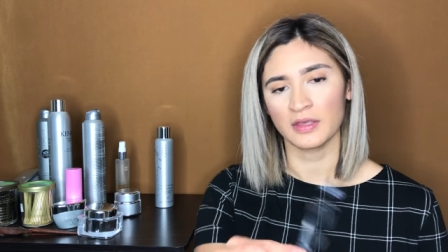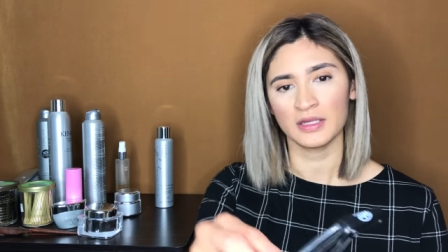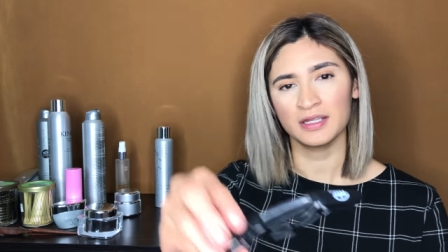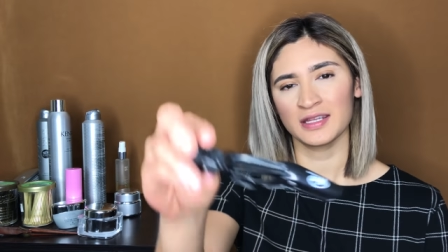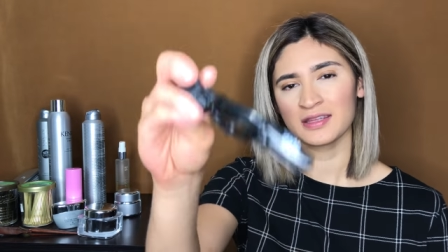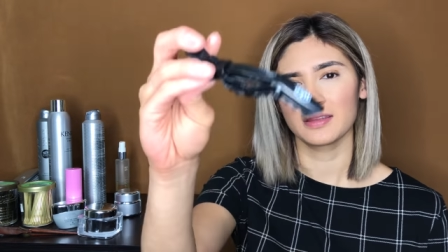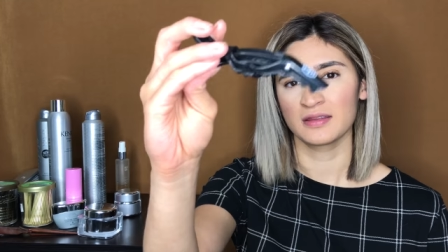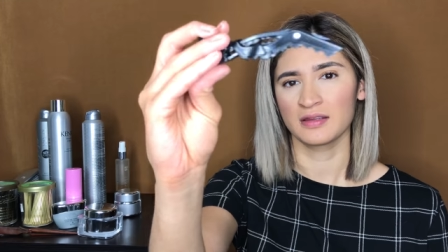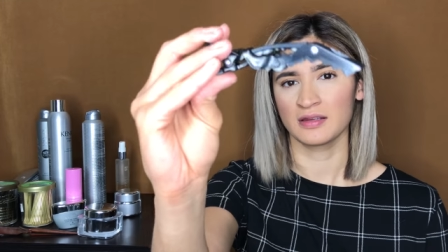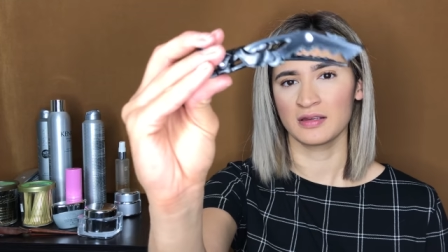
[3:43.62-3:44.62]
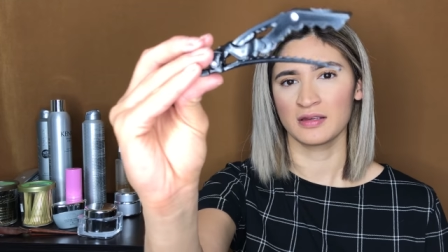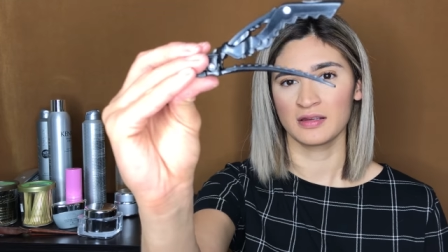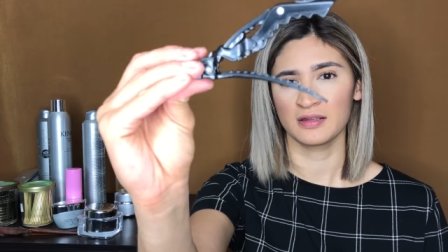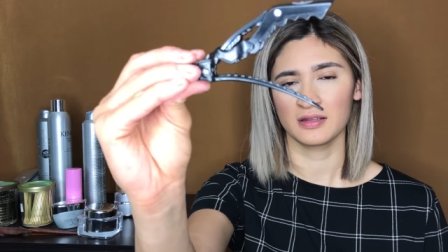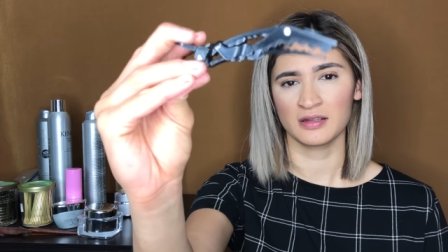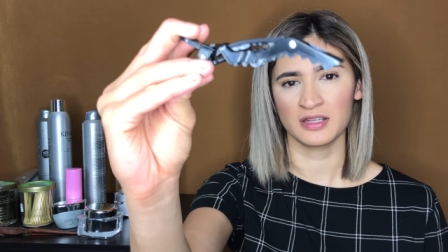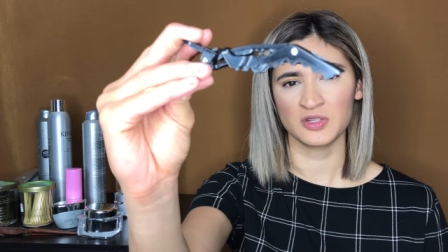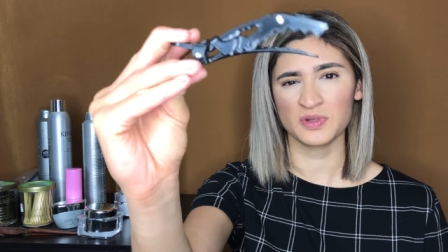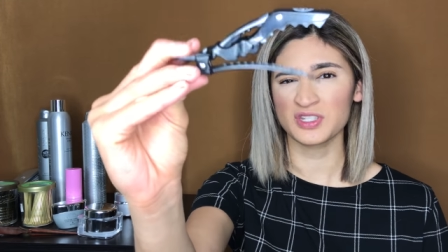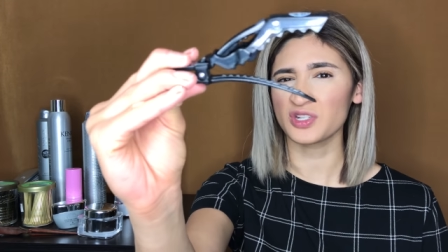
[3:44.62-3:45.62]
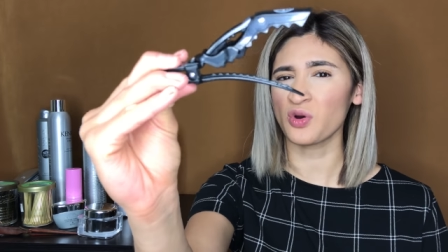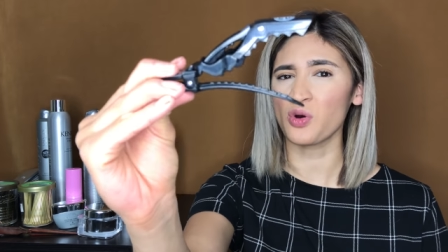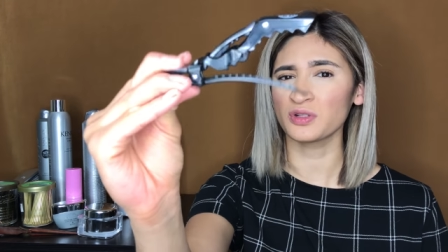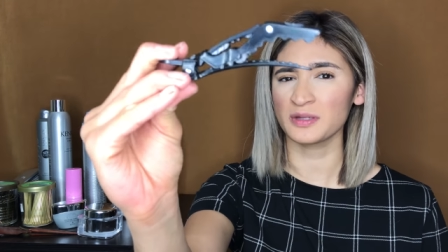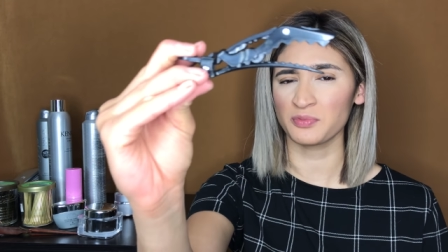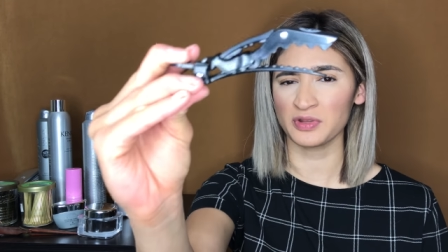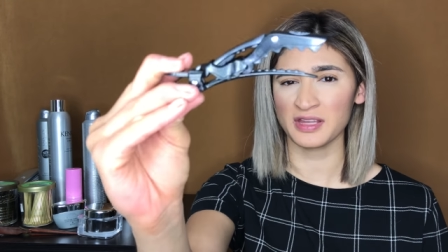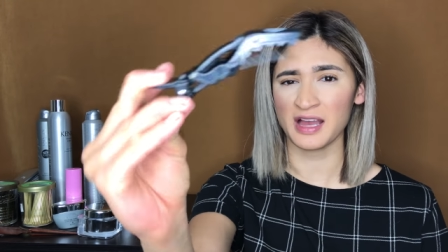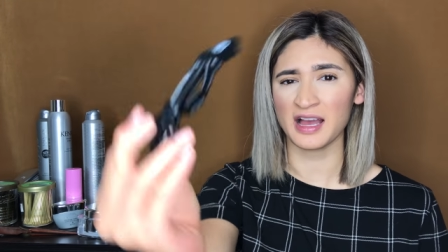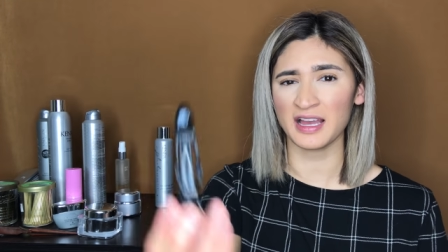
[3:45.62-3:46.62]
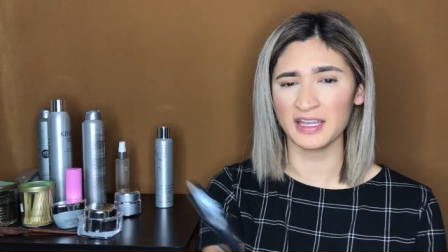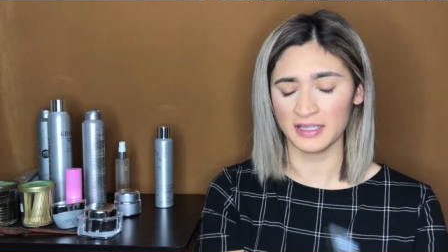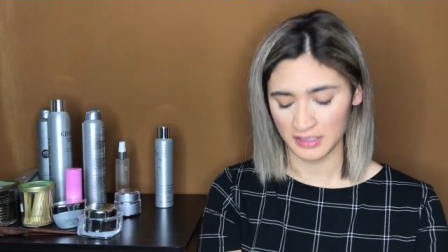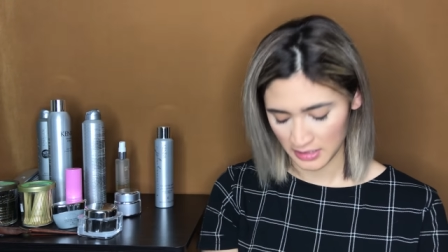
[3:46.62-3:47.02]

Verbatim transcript: and these ones to hold up really high.